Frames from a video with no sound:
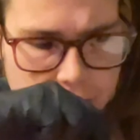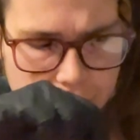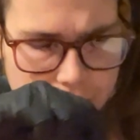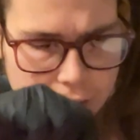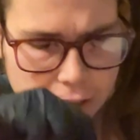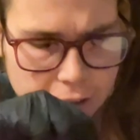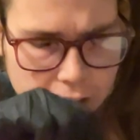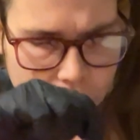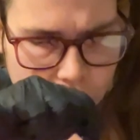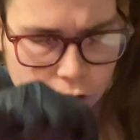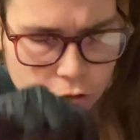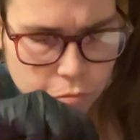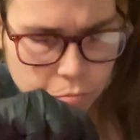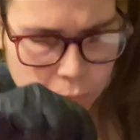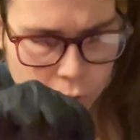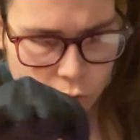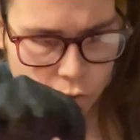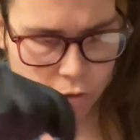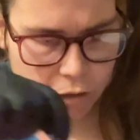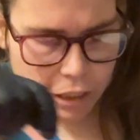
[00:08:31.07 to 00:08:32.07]
you
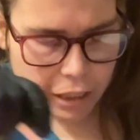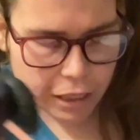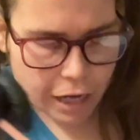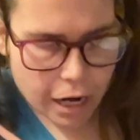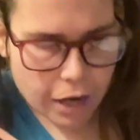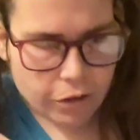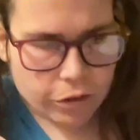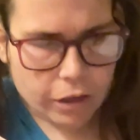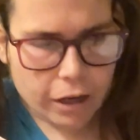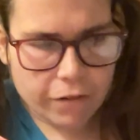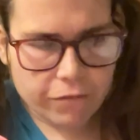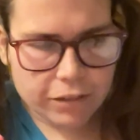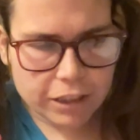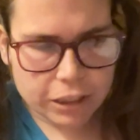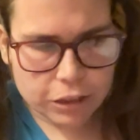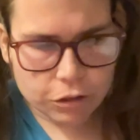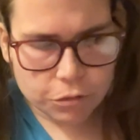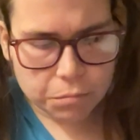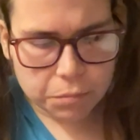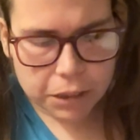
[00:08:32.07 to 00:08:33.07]
smooth it out after
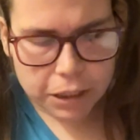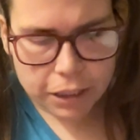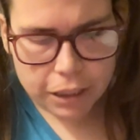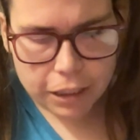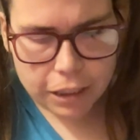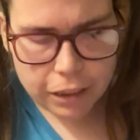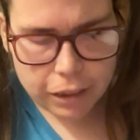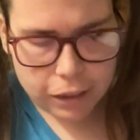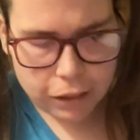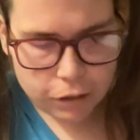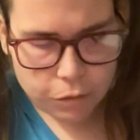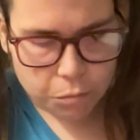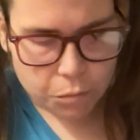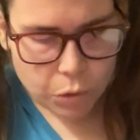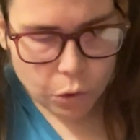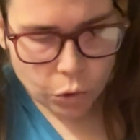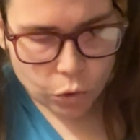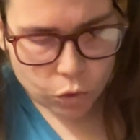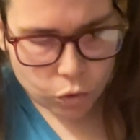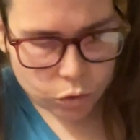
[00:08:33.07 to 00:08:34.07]
you put it in your
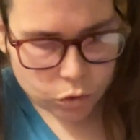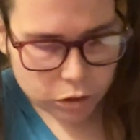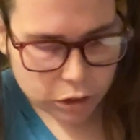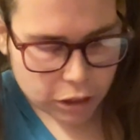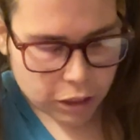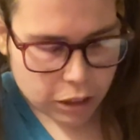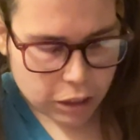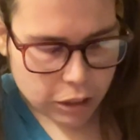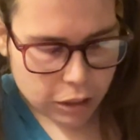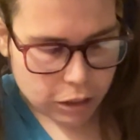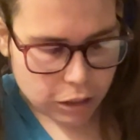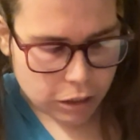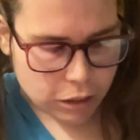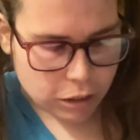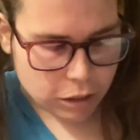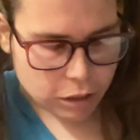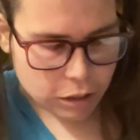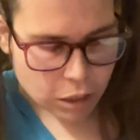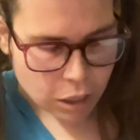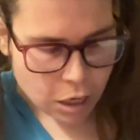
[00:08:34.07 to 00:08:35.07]
mold,
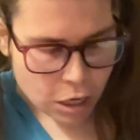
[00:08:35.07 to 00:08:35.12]
because